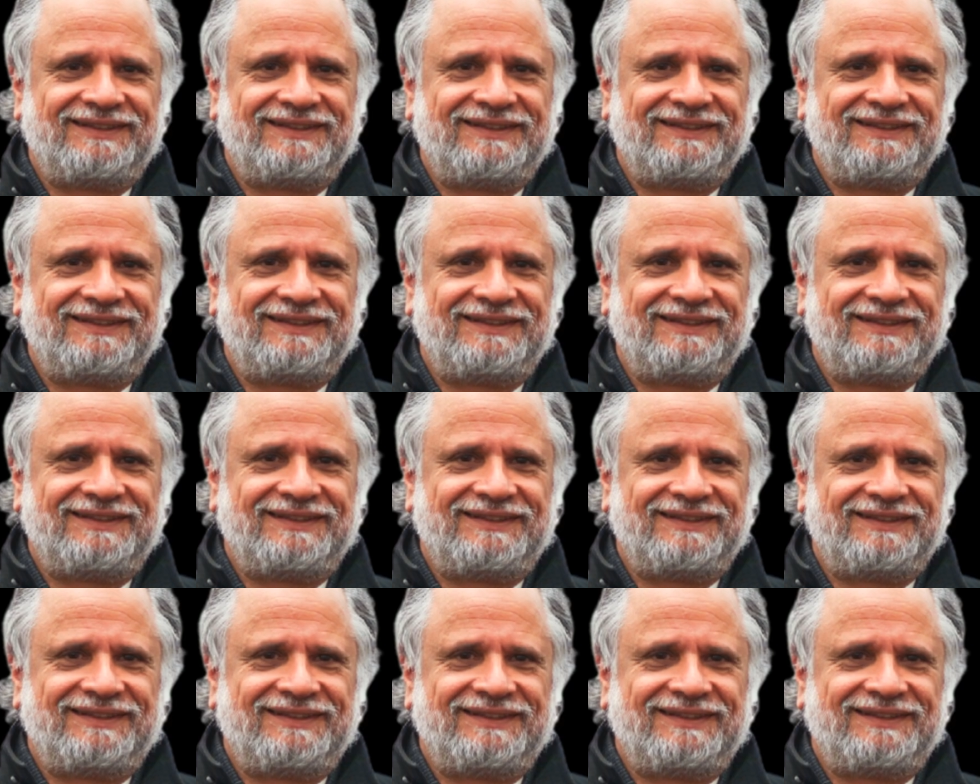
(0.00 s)

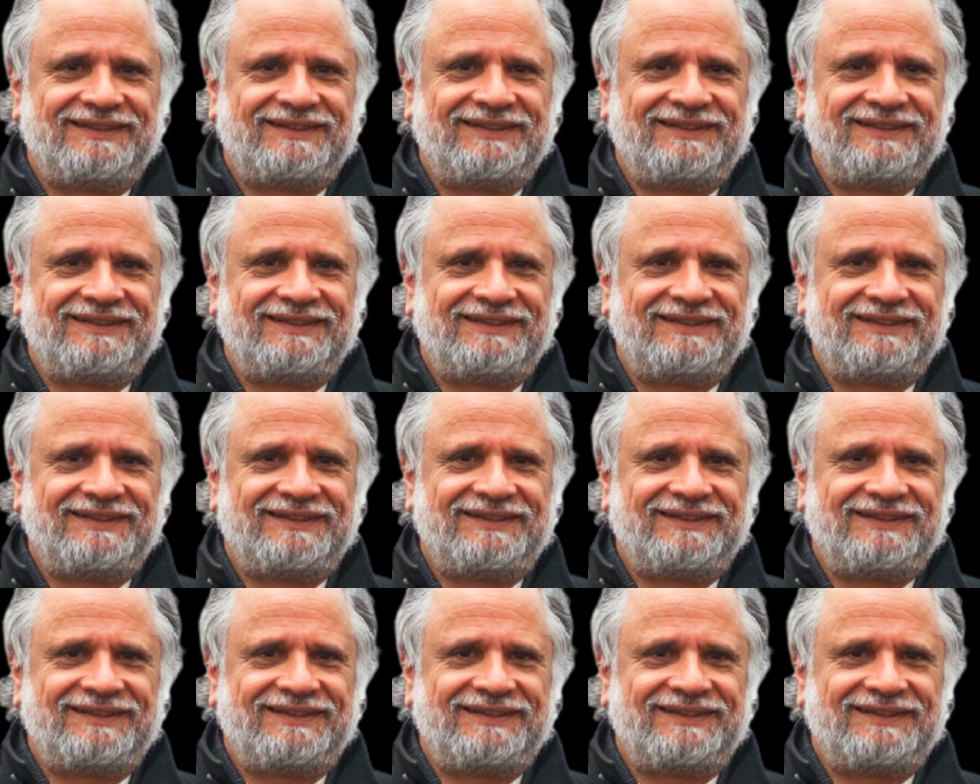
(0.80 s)

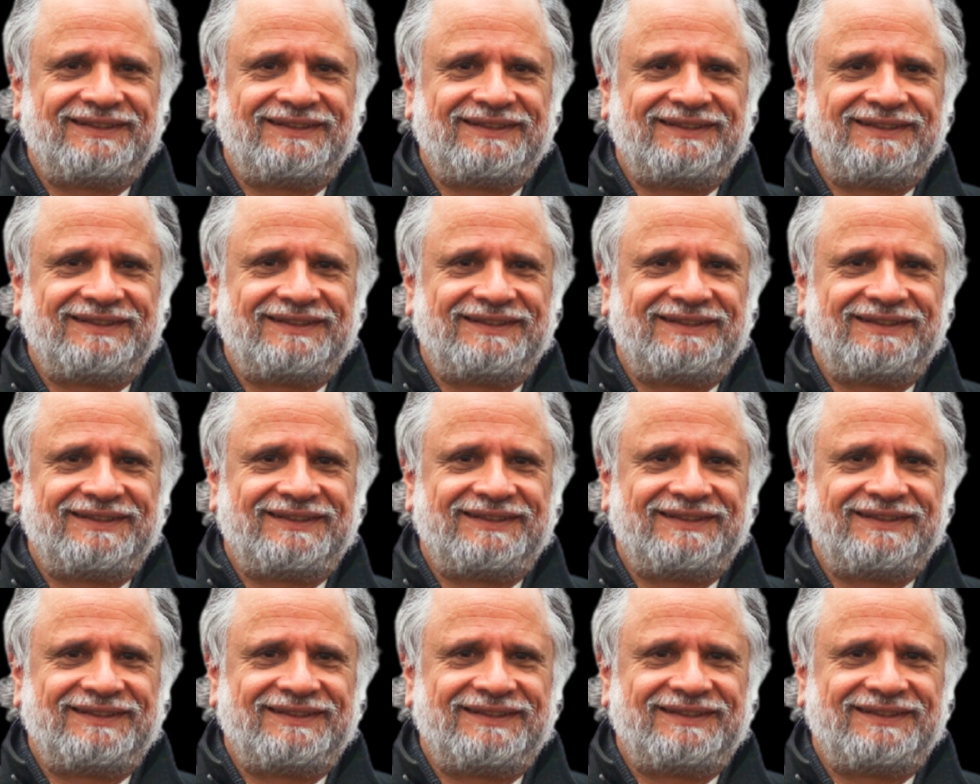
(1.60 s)

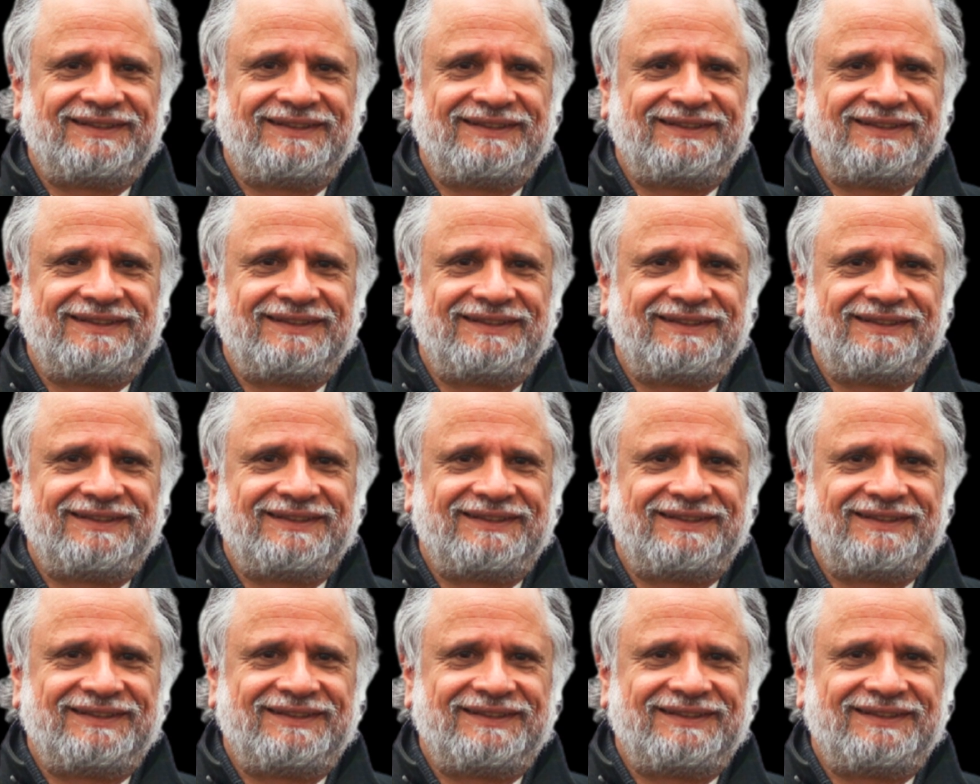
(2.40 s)
No one is speaking in this clip.